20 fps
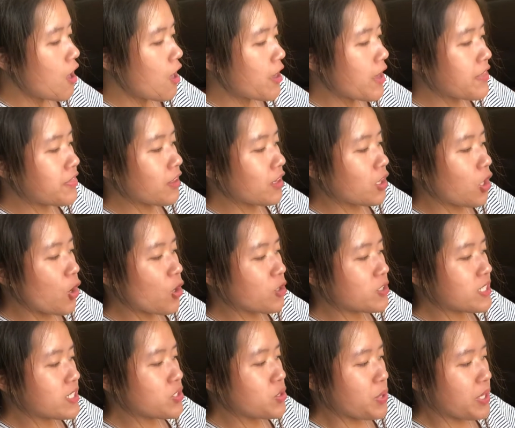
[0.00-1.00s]
and the
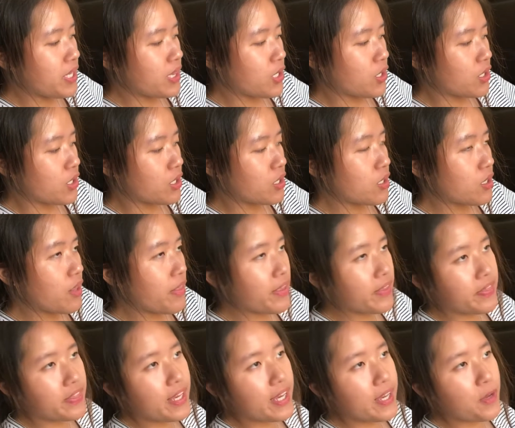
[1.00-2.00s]
loyalty to Hitler.
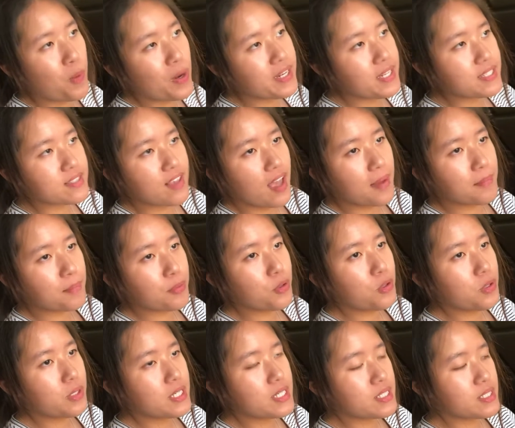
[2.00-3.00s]
One
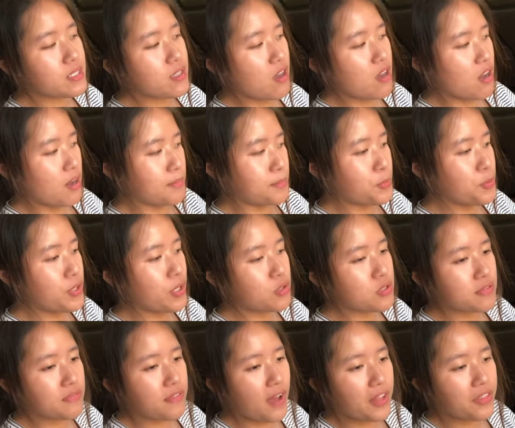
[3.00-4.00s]
example is
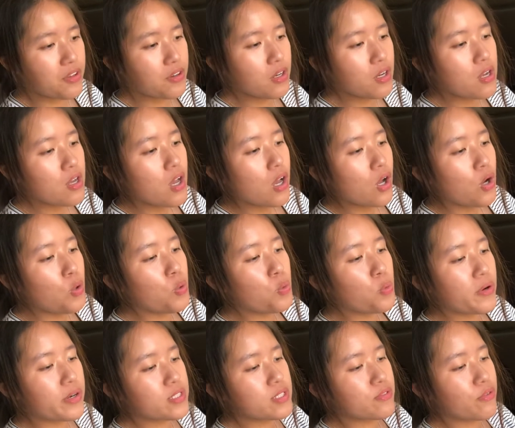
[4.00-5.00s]
Bruno's father, who
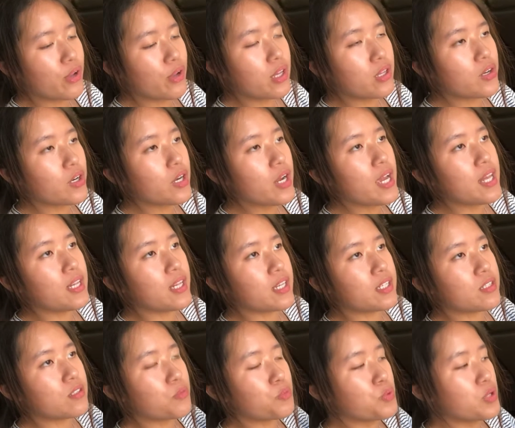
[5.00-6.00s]
works for Hitler and
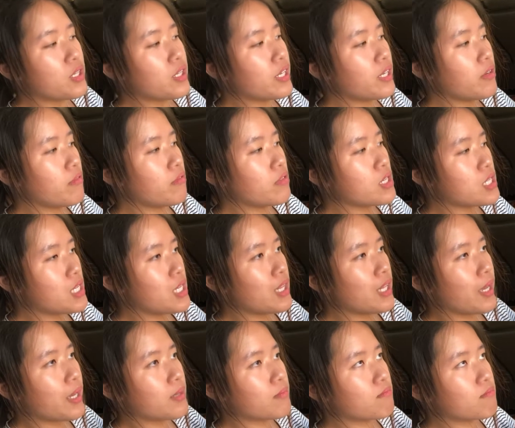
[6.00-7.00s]
like really
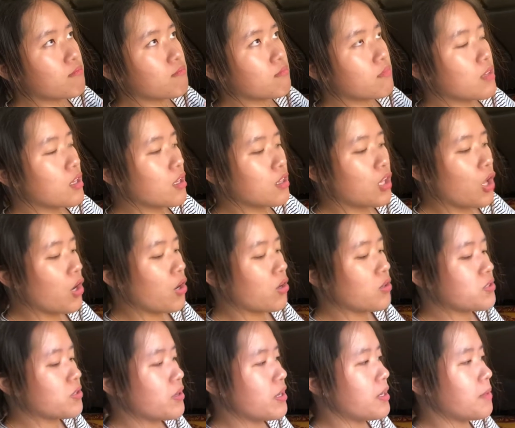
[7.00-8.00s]
like loyal
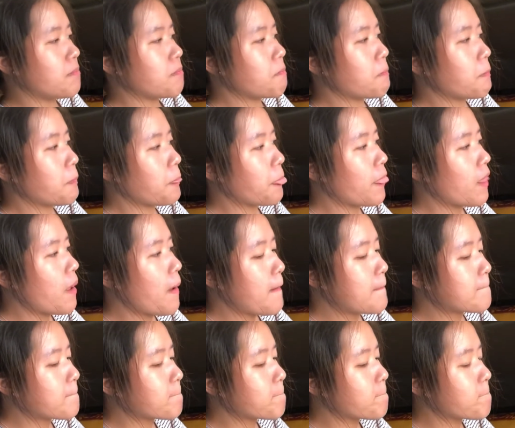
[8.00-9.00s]
to him.
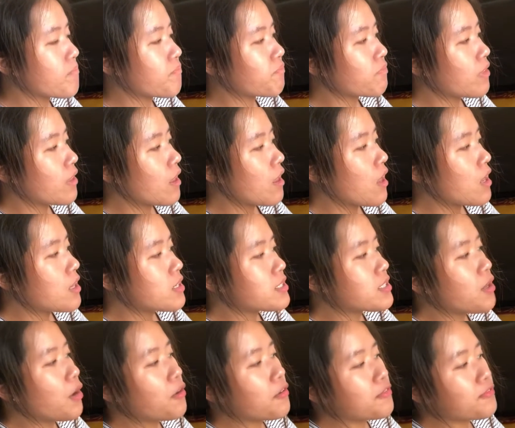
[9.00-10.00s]

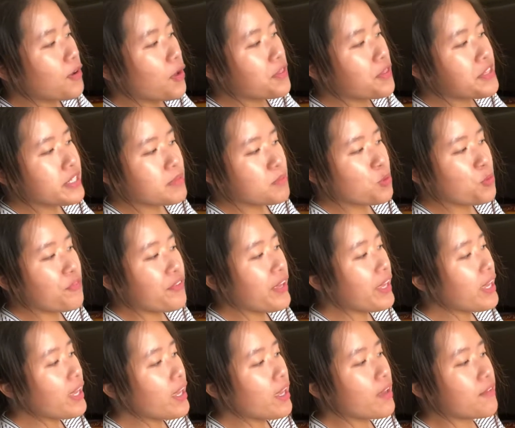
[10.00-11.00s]
So for this
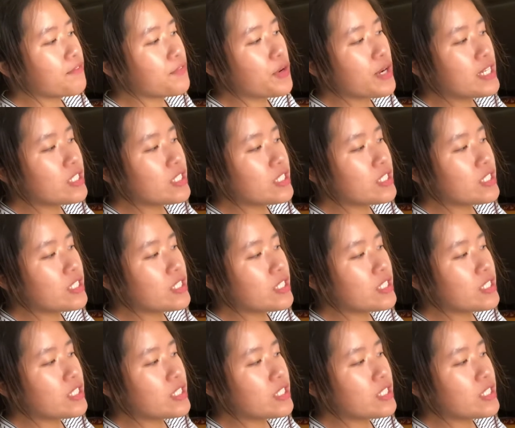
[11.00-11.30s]
movie, for